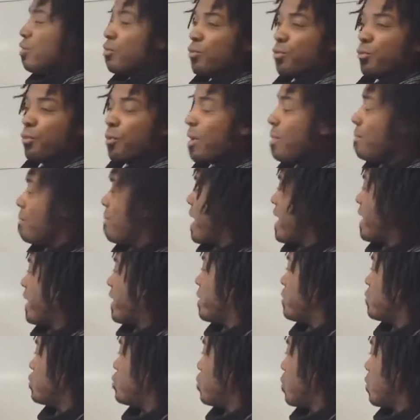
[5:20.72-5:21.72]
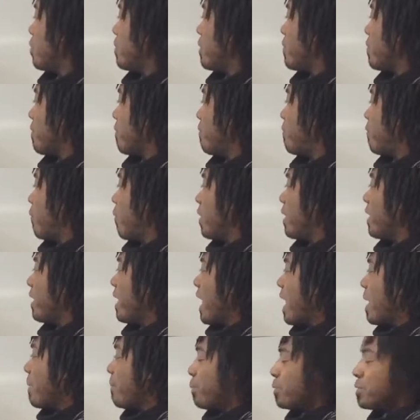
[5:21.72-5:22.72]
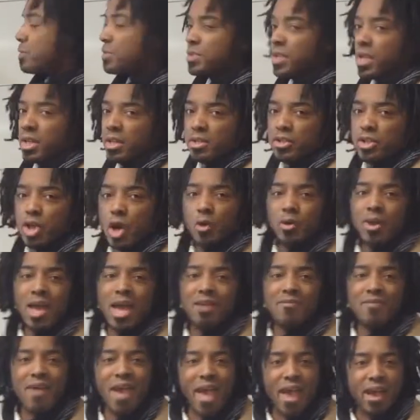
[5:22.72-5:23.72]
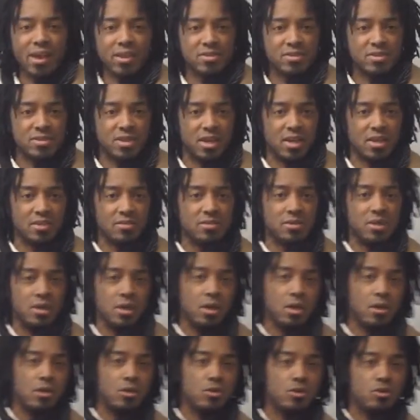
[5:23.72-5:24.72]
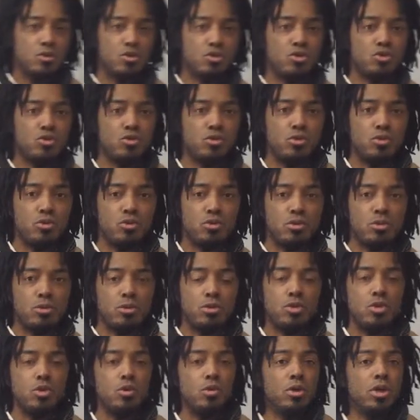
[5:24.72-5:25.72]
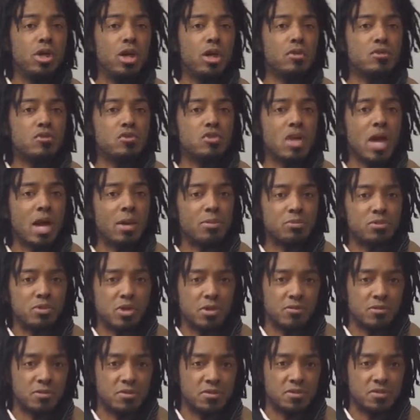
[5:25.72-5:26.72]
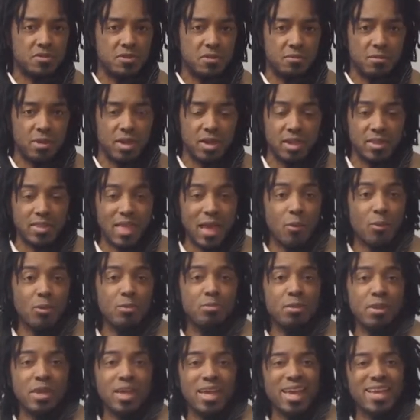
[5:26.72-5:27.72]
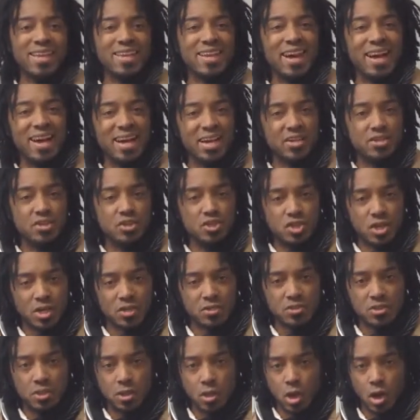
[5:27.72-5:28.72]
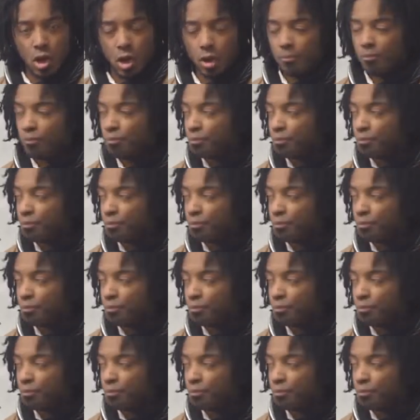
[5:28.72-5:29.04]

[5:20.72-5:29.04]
from making sure that the 49% don't have access to goods, jobs, services, and money. That would be an unjust law.